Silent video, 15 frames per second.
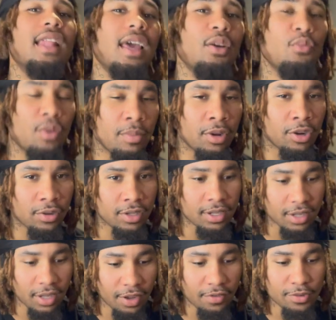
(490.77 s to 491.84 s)
Like women only
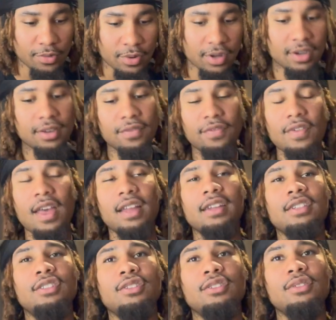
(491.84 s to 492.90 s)
love you under the fact
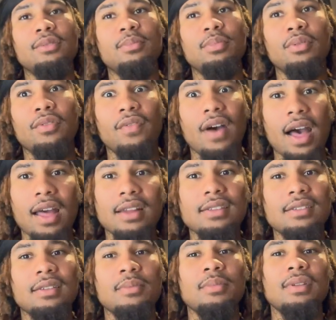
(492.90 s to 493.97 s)
that you're providing
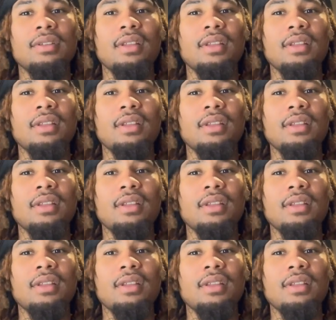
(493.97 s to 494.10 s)
something.